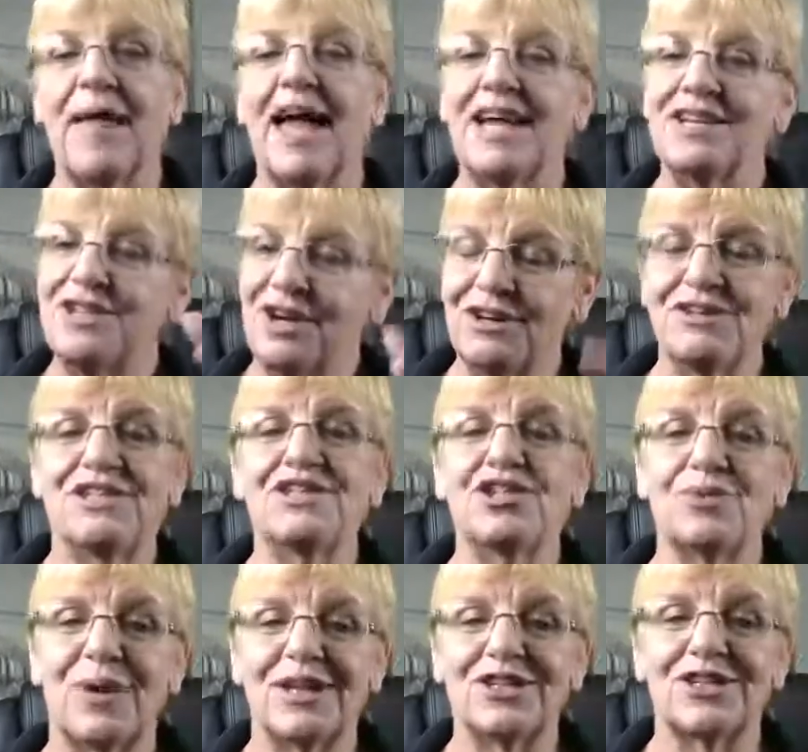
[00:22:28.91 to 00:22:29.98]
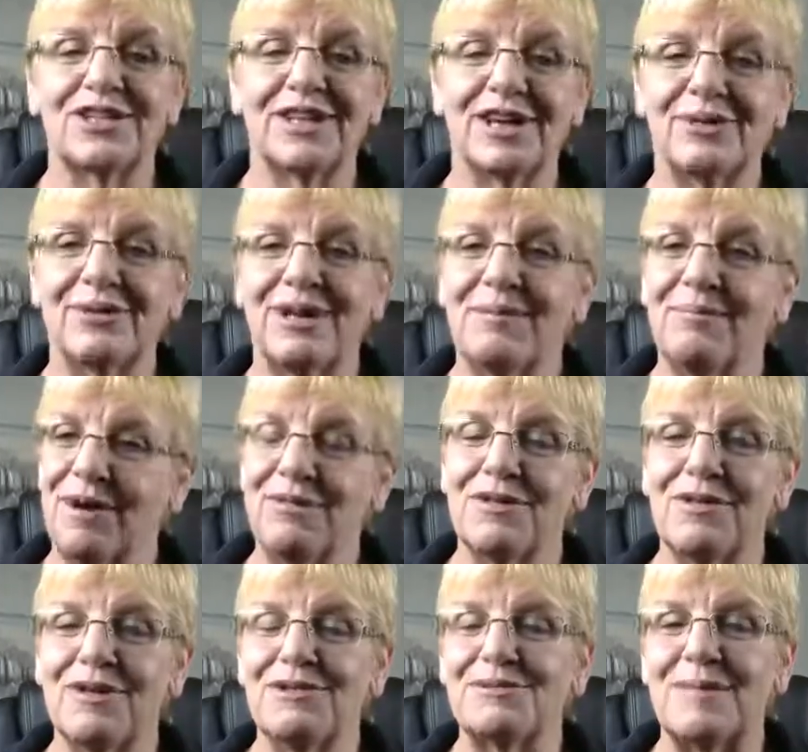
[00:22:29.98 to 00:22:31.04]
And Dawn dishwashing liquid. And both
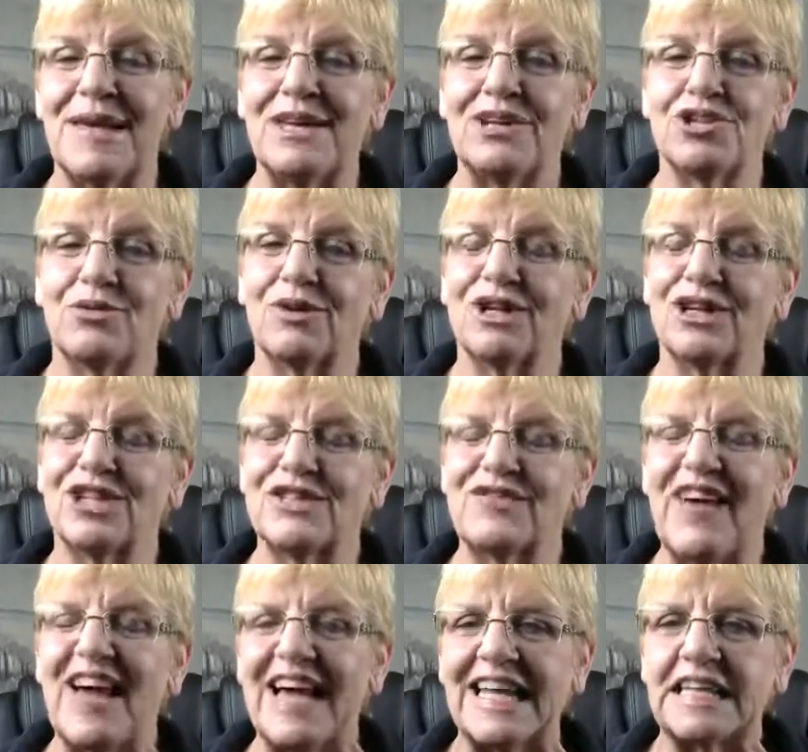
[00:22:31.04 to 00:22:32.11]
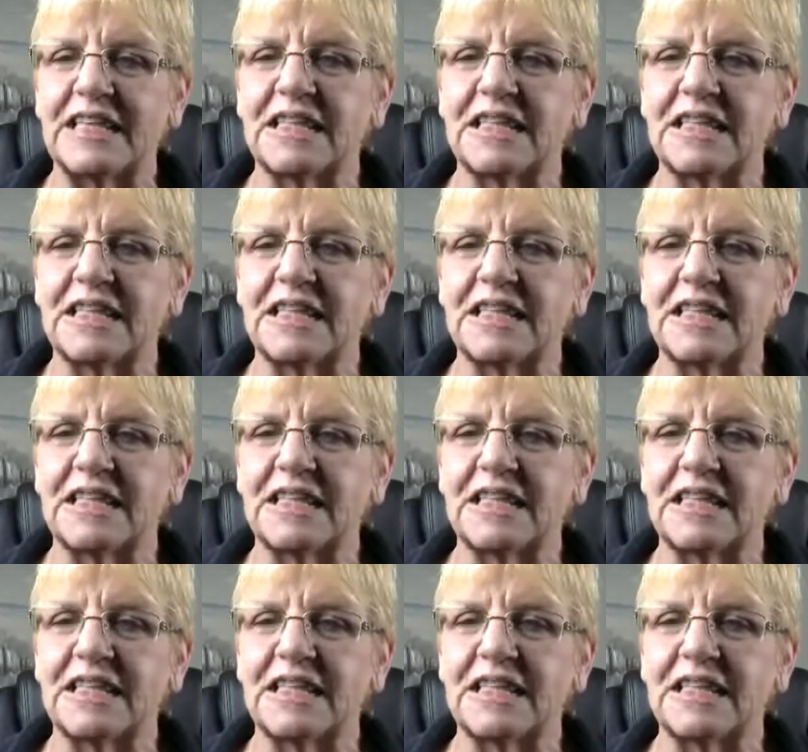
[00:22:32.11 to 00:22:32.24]
of those managed to work just fine.